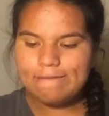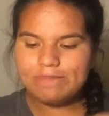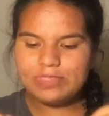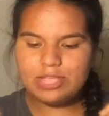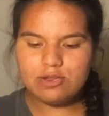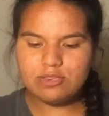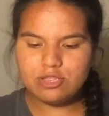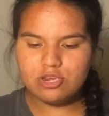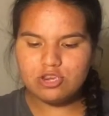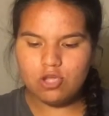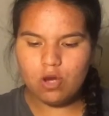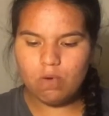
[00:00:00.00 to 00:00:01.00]
There's
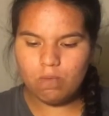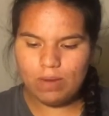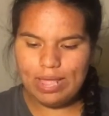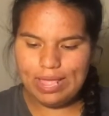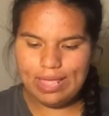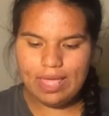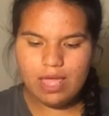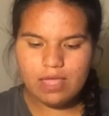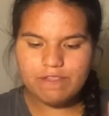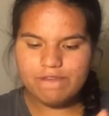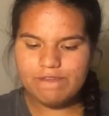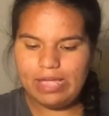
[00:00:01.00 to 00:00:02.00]
no way.
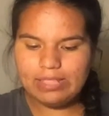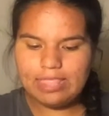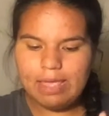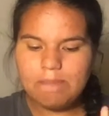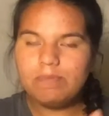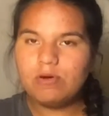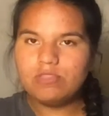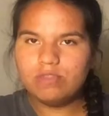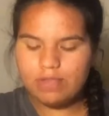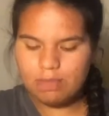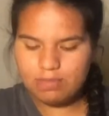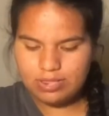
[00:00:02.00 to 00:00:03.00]
The fact that both
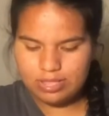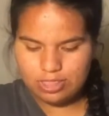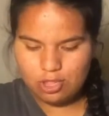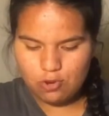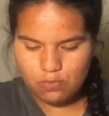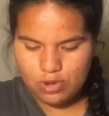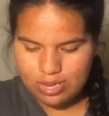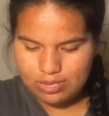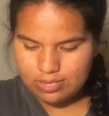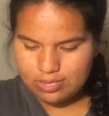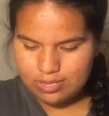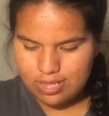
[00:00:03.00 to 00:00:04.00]
of them slit their
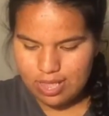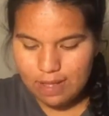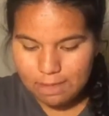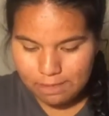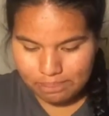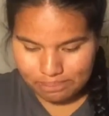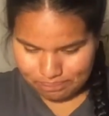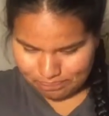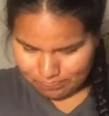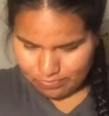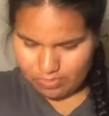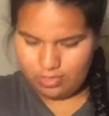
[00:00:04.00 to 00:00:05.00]
wrists,
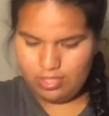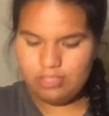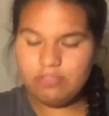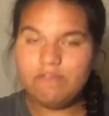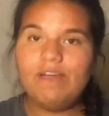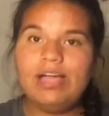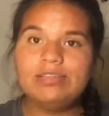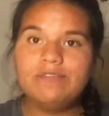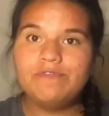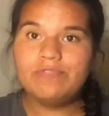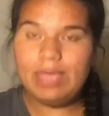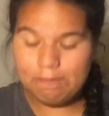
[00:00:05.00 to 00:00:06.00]
the fact
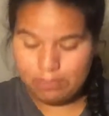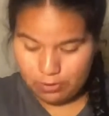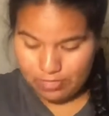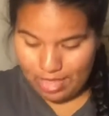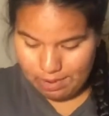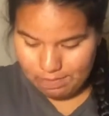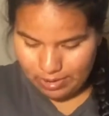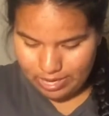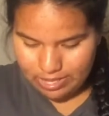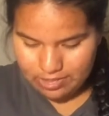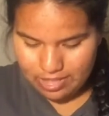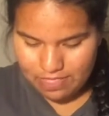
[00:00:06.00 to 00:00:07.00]
that both had
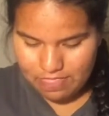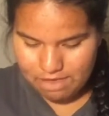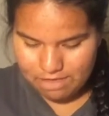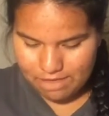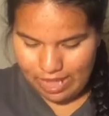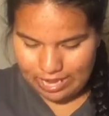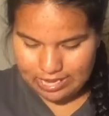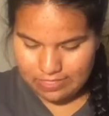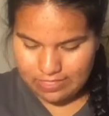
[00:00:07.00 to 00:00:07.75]
bunnies, and the fact